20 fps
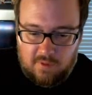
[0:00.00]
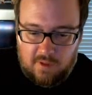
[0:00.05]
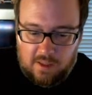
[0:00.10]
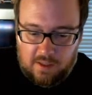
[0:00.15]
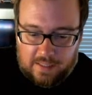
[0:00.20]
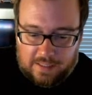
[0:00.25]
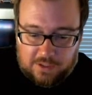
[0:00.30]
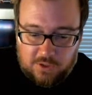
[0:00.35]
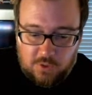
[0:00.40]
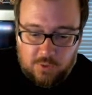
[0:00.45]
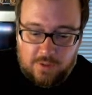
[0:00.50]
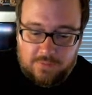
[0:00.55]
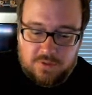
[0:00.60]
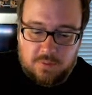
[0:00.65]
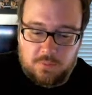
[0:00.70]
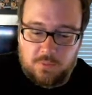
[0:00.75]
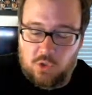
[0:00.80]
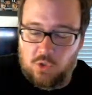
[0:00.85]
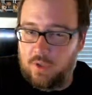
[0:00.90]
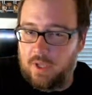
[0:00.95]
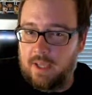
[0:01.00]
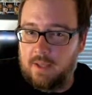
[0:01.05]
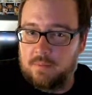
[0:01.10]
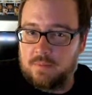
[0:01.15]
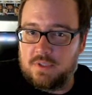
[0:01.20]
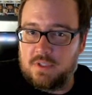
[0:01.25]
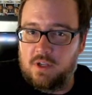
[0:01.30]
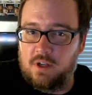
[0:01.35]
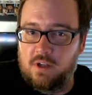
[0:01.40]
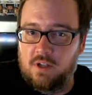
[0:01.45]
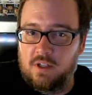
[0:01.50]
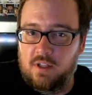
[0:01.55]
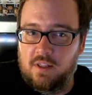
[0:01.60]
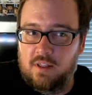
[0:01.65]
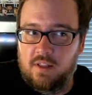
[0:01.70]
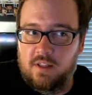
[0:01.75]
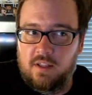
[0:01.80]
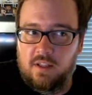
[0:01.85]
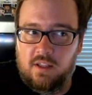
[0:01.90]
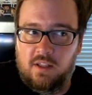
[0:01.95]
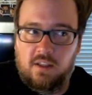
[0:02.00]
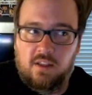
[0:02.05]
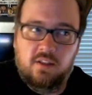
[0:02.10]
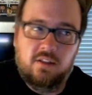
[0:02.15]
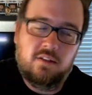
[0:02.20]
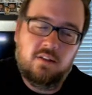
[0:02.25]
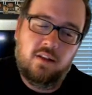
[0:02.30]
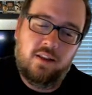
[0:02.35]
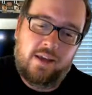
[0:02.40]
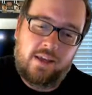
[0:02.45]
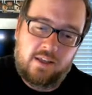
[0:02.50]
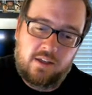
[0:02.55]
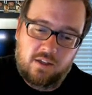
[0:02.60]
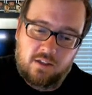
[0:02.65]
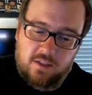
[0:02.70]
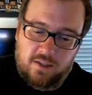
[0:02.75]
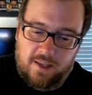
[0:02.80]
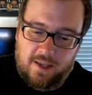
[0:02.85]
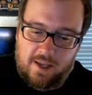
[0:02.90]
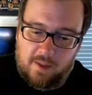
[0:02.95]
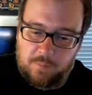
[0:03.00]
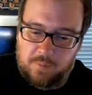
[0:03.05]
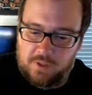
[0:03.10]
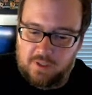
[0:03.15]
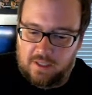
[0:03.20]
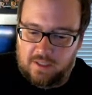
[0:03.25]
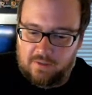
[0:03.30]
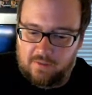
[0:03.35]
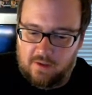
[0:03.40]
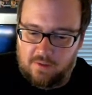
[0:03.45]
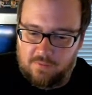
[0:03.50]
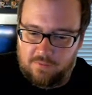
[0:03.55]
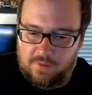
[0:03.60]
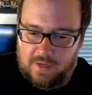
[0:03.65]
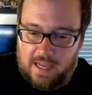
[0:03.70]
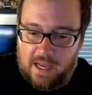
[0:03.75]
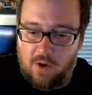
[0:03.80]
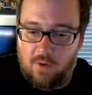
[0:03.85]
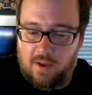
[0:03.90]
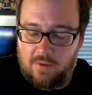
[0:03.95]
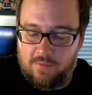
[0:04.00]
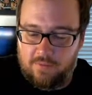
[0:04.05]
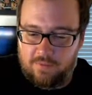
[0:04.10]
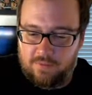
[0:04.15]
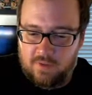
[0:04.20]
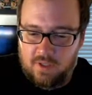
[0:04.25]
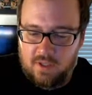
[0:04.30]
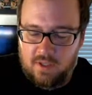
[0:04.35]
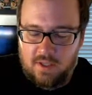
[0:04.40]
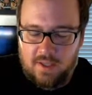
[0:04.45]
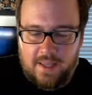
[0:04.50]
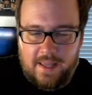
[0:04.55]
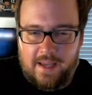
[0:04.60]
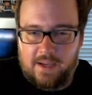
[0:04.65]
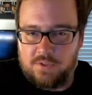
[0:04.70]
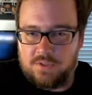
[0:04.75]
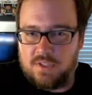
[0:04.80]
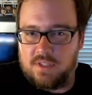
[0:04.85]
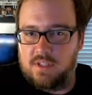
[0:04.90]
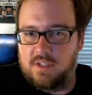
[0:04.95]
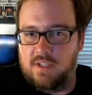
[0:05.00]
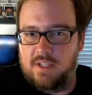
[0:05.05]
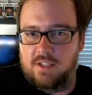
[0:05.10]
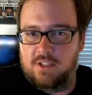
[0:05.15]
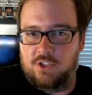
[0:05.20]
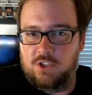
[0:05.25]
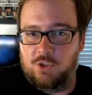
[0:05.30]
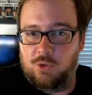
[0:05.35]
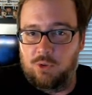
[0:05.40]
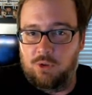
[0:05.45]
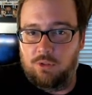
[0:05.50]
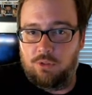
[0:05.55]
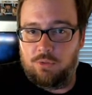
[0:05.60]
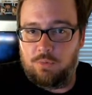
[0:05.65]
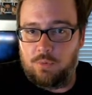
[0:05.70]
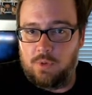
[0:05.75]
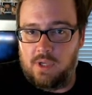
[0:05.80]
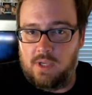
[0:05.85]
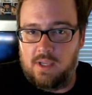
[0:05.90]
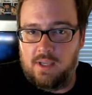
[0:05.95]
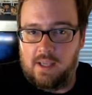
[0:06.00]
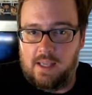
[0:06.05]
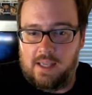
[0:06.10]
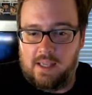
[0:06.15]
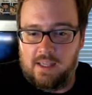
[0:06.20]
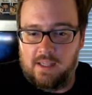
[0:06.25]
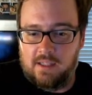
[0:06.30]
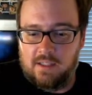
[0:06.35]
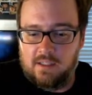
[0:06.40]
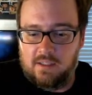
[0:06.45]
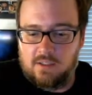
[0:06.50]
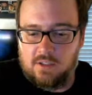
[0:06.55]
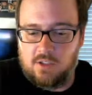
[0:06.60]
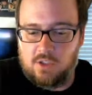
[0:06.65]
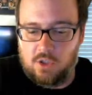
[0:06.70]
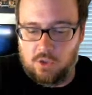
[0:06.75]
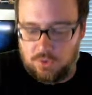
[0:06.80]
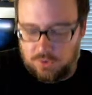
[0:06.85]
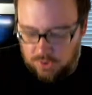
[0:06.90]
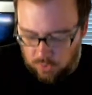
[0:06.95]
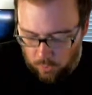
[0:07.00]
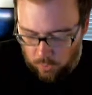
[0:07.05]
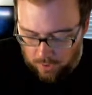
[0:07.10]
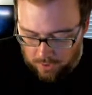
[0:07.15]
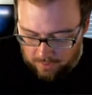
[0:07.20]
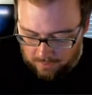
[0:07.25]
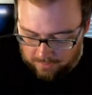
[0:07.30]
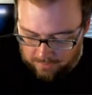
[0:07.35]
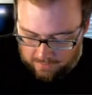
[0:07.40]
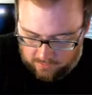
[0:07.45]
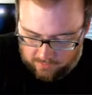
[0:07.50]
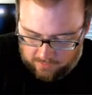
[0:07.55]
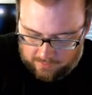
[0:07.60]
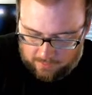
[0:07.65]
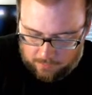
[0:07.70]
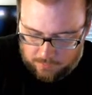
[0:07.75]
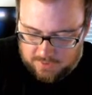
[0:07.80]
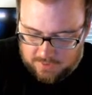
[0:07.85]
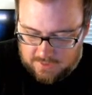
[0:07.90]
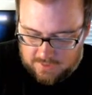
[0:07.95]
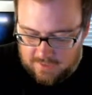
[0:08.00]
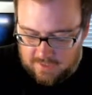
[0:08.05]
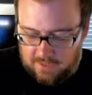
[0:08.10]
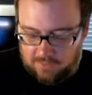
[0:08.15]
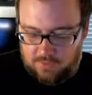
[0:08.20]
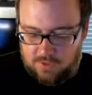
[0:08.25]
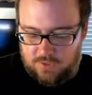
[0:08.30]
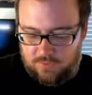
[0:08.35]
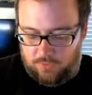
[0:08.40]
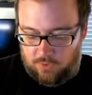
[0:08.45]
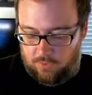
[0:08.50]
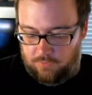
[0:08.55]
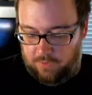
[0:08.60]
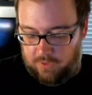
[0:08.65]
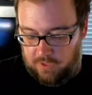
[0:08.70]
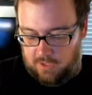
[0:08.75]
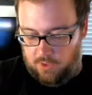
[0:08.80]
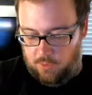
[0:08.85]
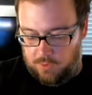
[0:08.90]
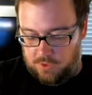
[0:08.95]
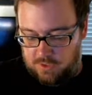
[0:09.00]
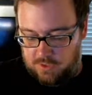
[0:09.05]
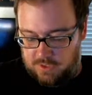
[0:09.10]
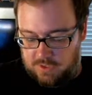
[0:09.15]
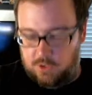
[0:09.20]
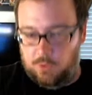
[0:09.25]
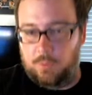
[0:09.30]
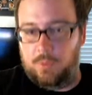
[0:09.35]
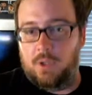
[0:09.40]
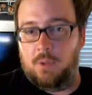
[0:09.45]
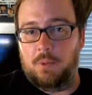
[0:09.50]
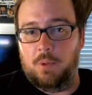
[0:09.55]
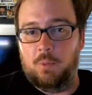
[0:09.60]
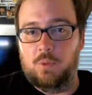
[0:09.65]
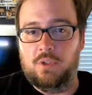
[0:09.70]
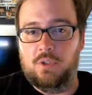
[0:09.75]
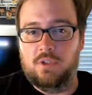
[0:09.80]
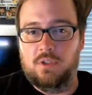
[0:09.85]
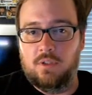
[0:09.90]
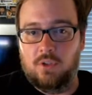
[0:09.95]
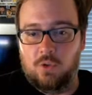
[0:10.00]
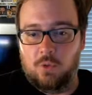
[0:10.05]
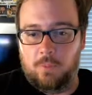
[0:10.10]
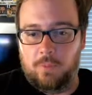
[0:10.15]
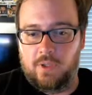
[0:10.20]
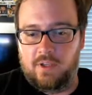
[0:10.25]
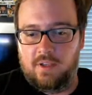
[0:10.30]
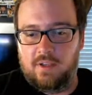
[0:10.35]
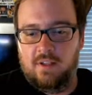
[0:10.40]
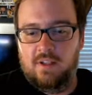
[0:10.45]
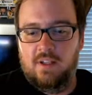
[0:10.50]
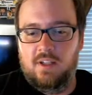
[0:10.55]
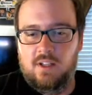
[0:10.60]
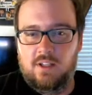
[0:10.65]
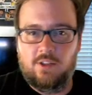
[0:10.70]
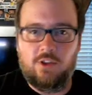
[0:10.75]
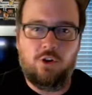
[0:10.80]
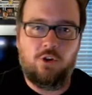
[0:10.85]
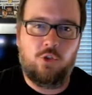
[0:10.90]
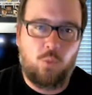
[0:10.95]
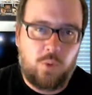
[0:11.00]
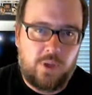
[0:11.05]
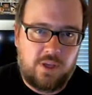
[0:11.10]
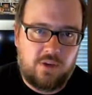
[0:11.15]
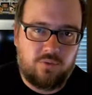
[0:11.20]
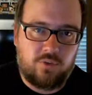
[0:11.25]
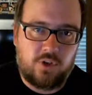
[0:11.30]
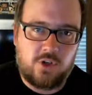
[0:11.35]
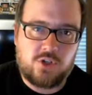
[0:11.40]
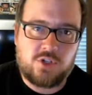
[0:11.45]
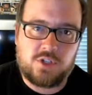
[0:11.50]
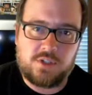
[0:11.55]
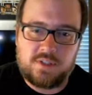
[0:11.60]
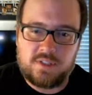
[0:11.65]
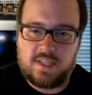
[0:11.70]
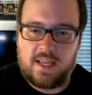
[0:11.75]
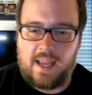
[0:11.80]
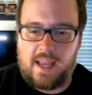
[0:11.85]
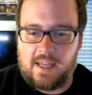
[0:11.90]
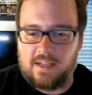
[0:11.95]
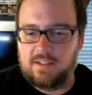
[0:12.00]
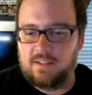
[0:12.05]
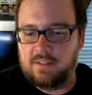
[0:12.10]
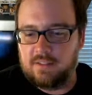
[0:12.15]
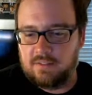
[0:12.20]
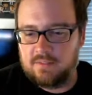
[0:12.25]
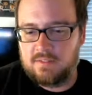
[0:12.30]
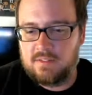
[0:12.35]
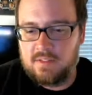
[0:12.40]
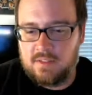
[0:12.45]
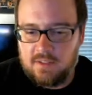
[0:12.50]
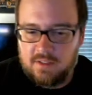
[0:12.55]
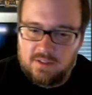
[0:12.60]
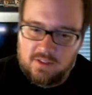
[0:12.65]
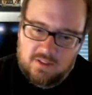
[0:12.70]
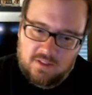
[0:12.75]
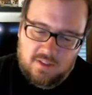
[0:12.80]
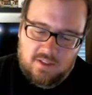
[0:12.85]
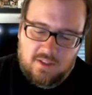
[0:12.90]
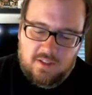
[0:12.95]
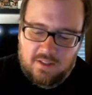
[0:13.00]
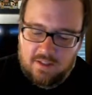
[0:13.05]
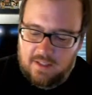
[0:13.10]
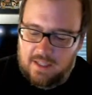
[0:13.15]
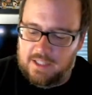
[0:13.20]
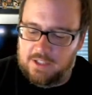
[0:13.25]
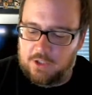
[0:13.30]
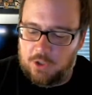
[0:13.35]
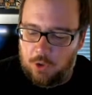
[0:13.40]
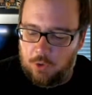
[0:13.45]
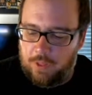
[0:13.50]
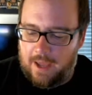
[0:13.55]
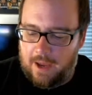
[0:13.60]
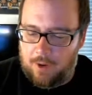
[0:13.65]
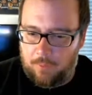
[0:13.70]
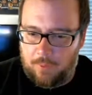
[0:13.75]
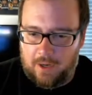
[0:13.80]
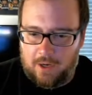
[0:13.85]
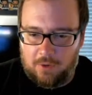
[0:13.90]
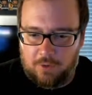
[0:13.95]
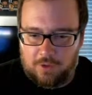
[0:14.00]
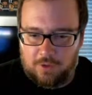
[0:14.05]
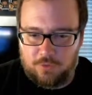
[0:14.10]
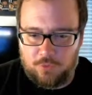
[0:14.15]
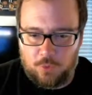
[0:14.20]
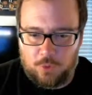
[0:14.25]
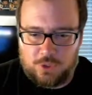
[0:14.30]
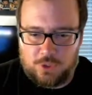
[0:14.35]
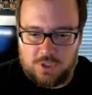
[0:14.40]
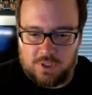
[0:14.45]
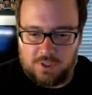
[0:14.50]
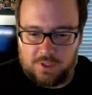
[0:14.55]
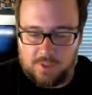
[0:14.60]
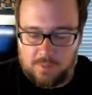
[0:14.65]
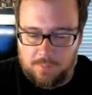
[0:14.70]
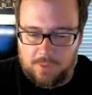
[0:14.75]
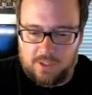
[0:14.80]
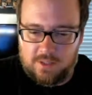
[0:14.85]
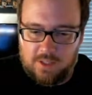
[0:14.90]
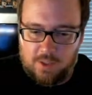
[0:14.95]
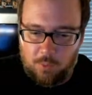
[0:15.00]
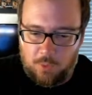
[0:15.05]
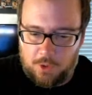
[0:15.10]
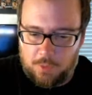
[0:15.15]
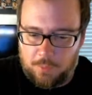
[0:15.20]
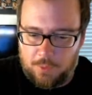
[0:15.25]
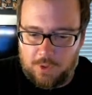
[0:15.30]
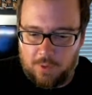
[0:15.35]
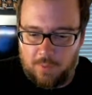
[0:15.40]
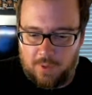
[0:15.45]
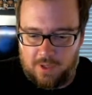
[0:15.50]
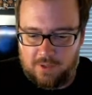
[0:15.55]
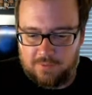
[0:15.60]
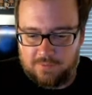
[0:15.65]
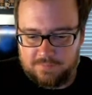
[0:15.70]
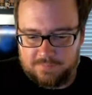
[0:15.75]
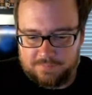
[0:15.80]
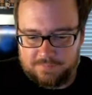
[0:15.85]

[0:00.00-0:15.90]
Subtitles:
I do have some new games on the light gun cabinet. I now have House of the Dead 2 and 3 and Ghost Squad. Now, I was going to save this for a video, which I still probably will do, but they're the Wii versions. I had to go that route, unfortunately, but they work pretty well.